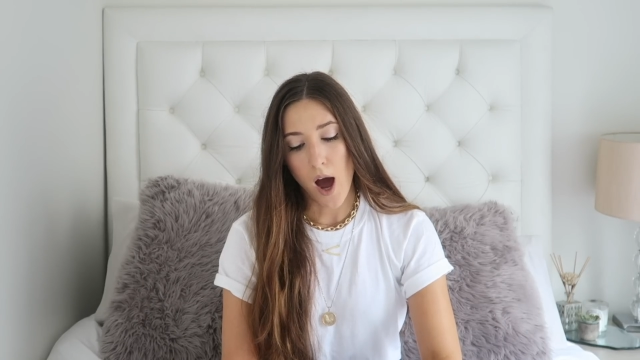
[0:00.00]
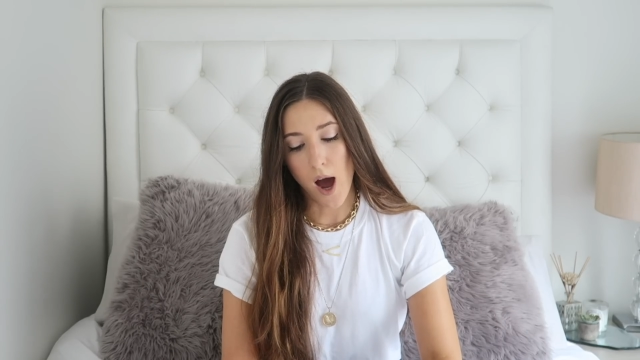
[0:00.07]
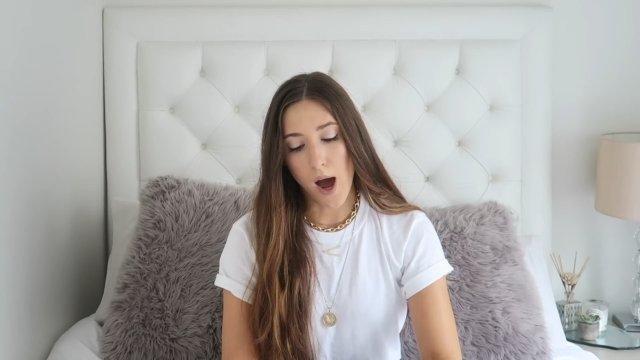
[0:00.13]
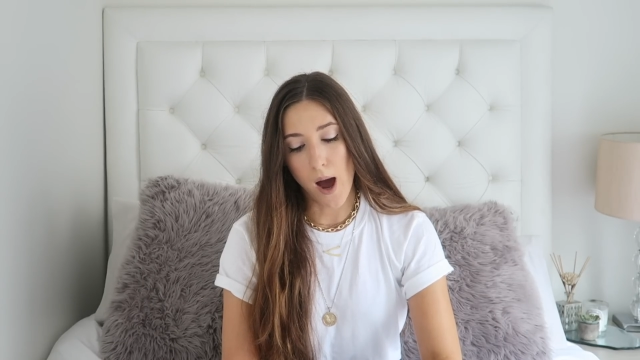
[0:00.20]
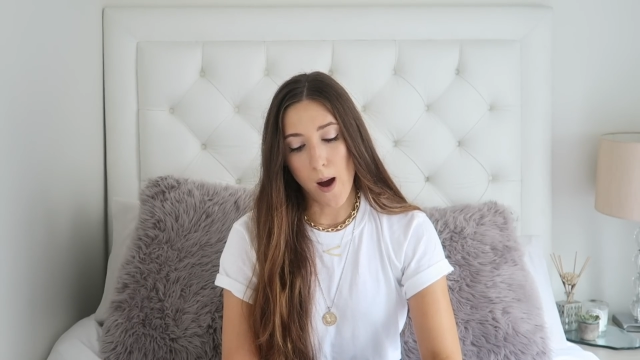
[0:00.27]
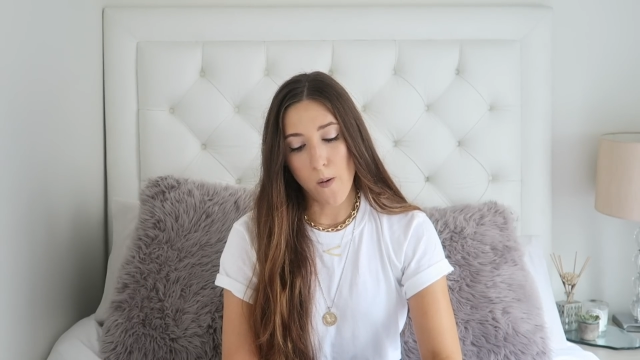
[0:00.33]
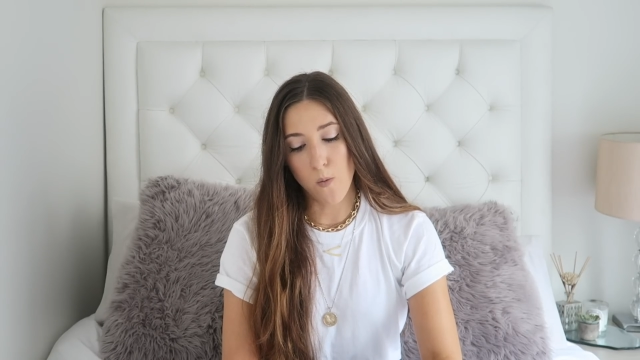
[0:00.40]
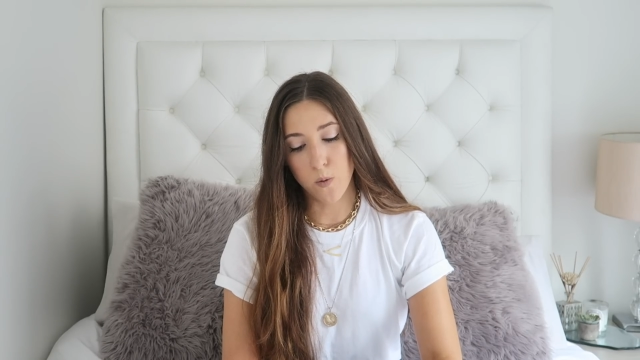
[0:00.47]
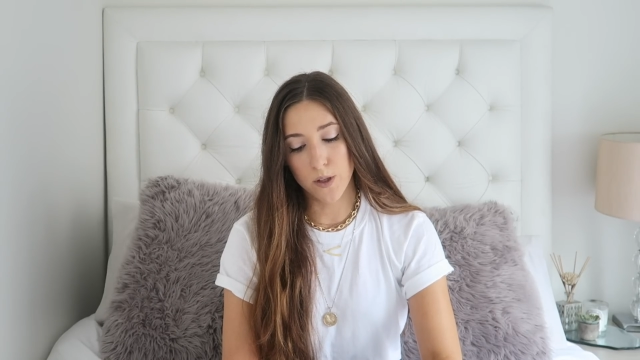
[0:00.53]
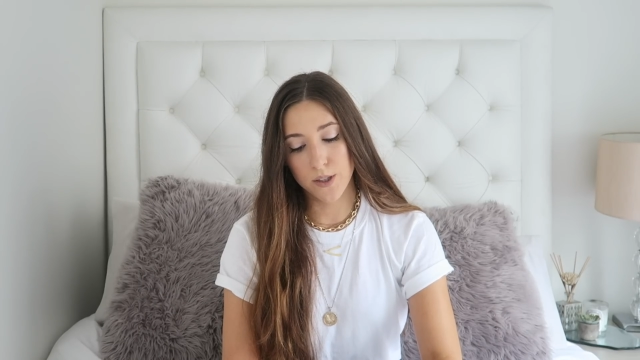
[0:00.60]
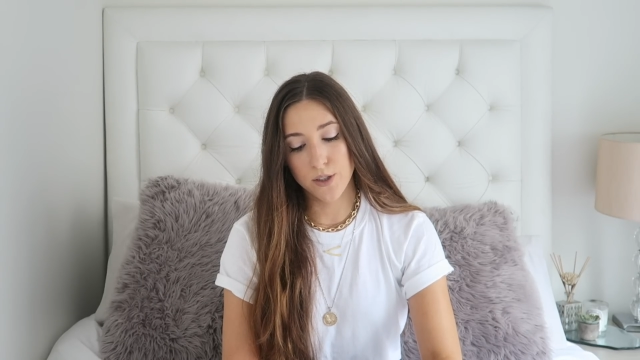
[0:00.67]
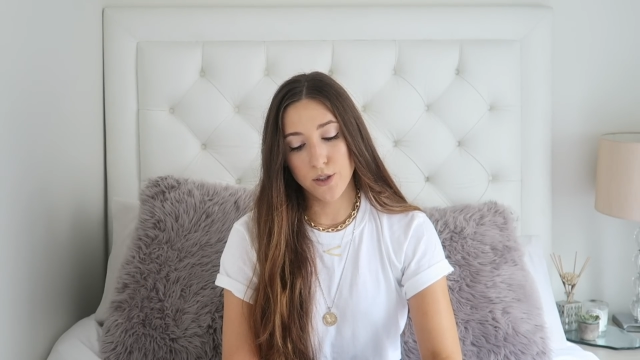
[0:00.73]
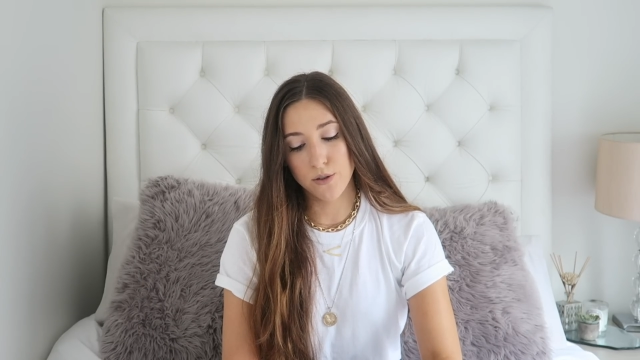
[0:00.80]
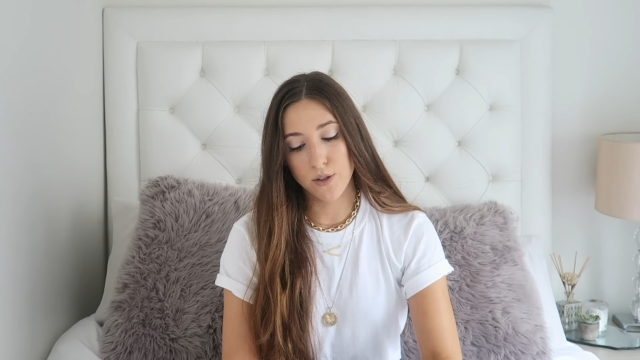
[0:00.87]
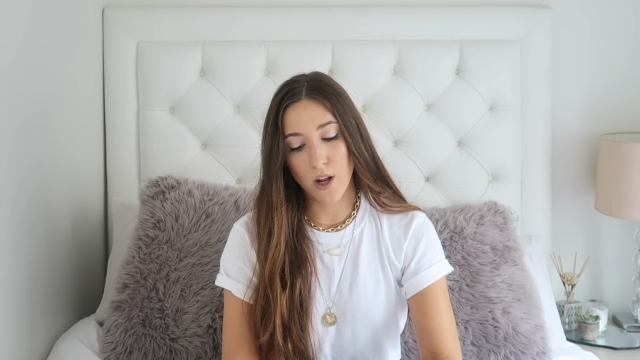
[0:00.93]
Uh, will
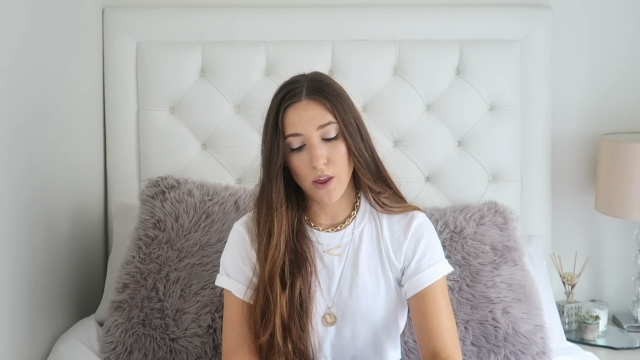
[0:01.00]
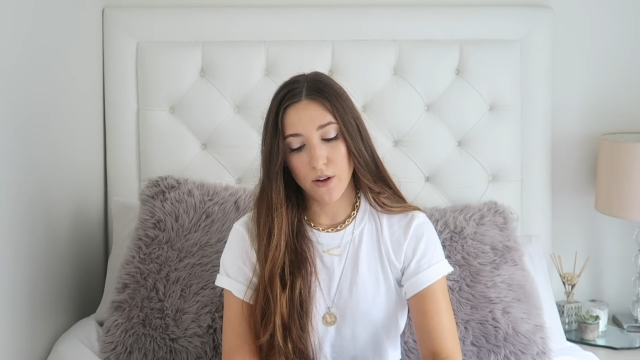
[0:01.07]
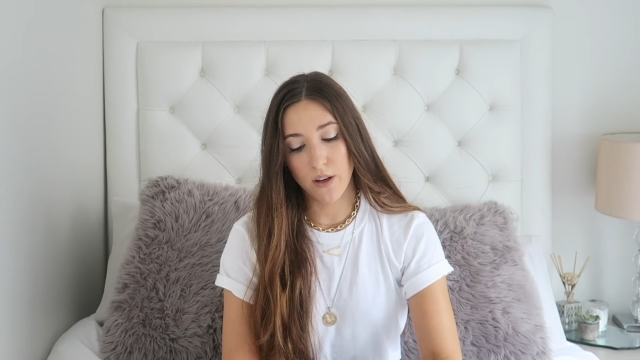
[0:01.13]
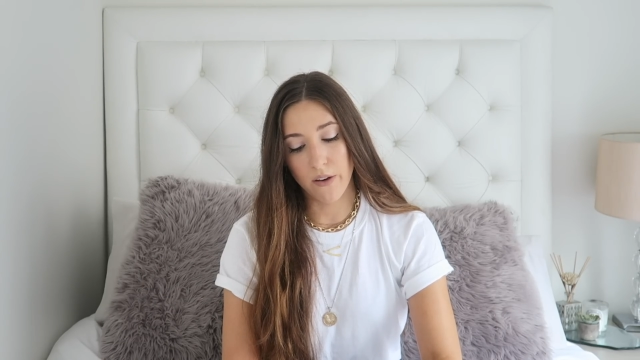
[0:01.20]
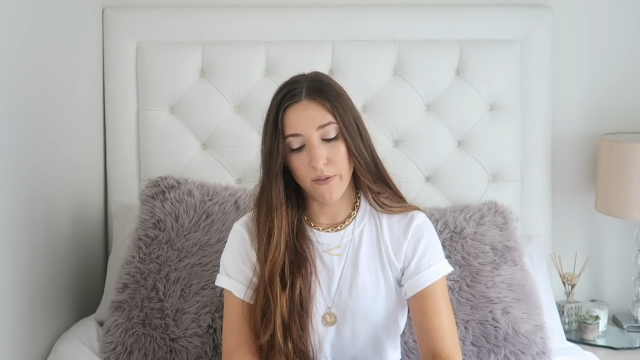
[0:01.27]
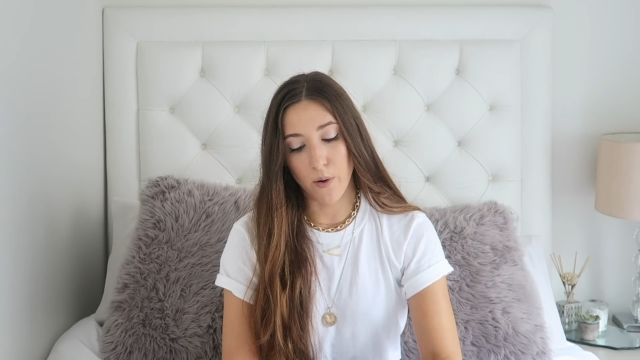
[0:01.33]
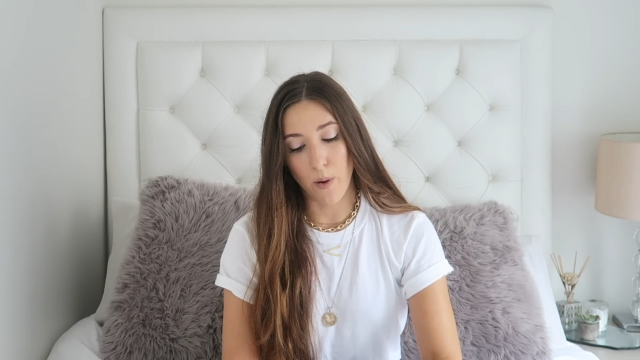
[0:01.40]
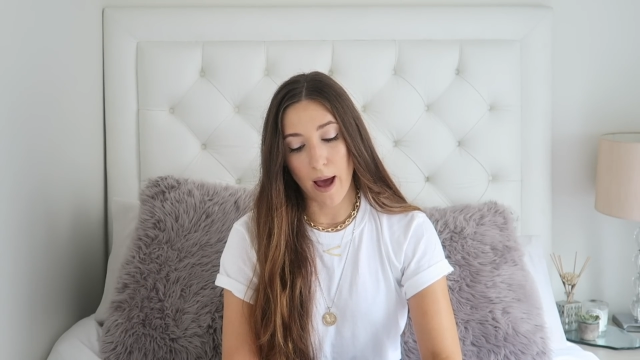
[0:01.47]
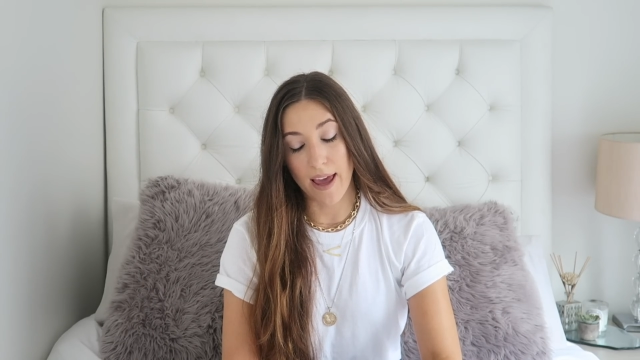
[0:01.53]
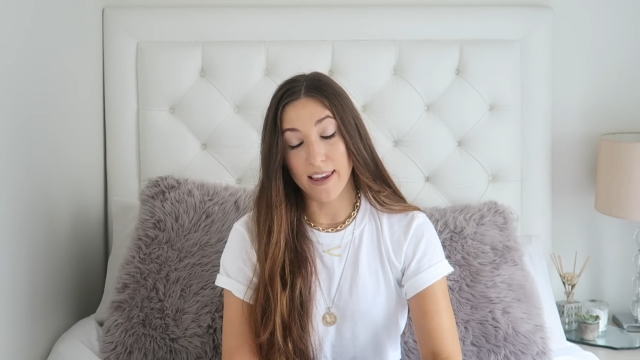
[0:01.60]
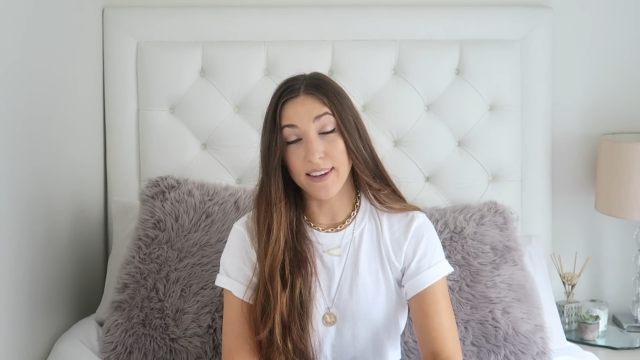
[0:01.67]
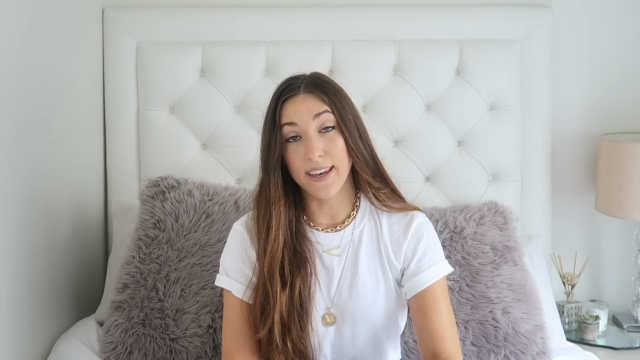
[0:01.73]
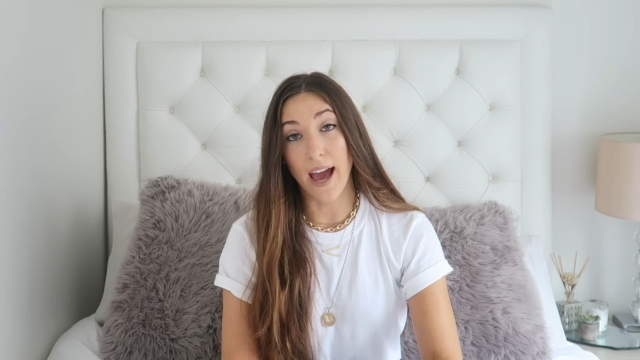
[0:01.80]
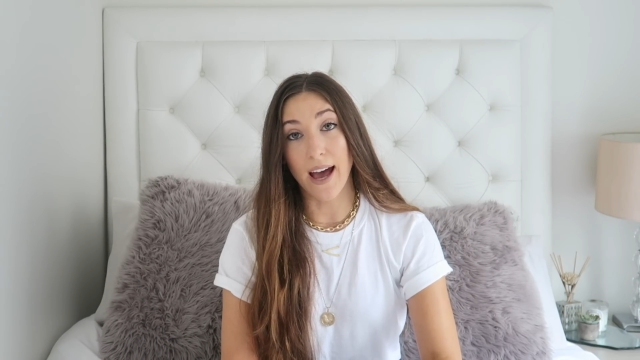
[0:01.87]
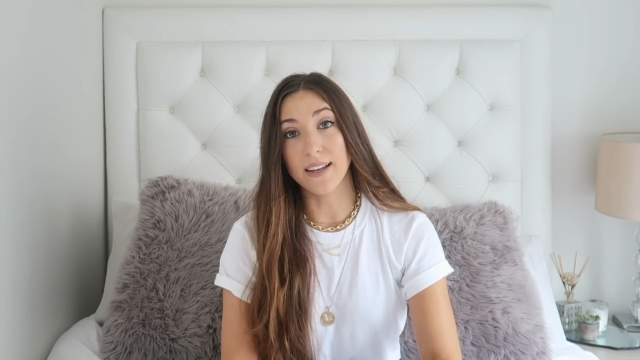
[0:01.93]
you do another
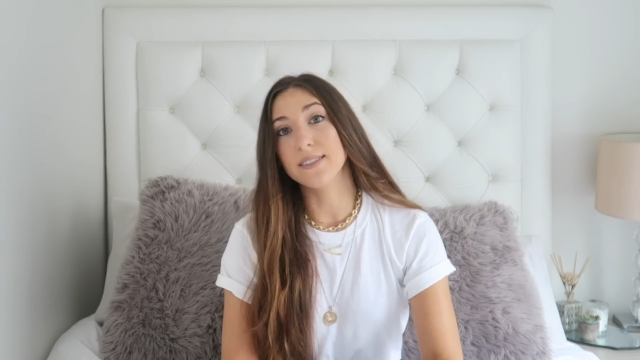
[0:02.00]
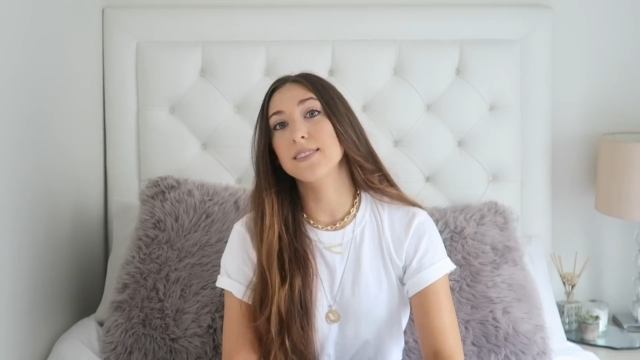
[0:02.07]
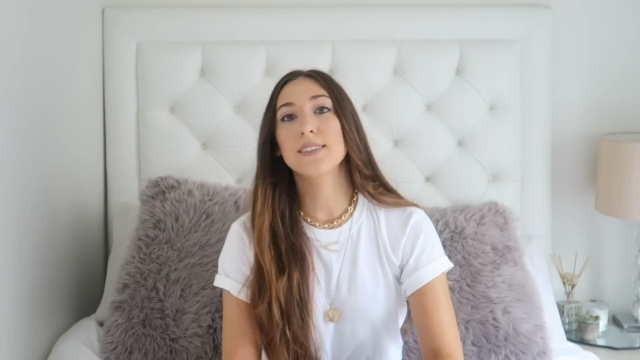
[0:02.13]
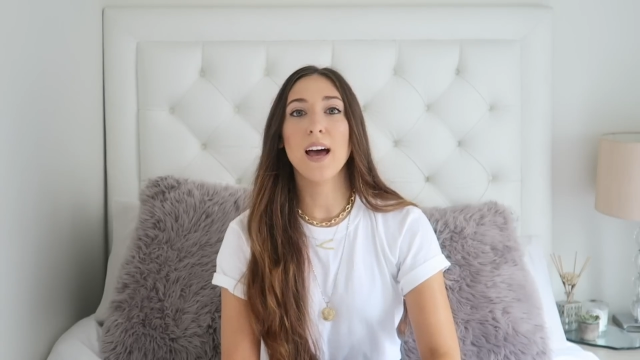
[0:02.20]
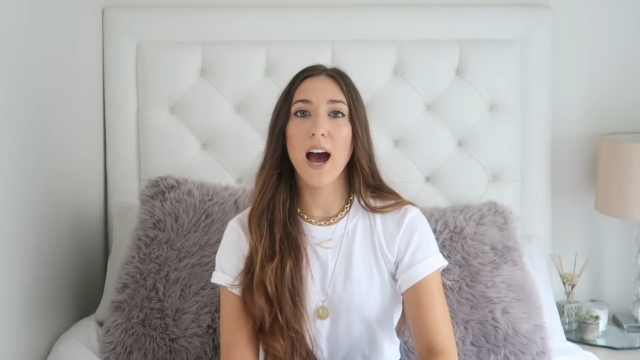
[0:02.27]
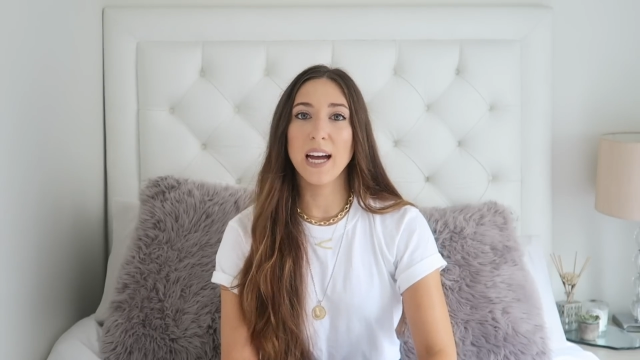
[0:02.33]
giveaway? Yes.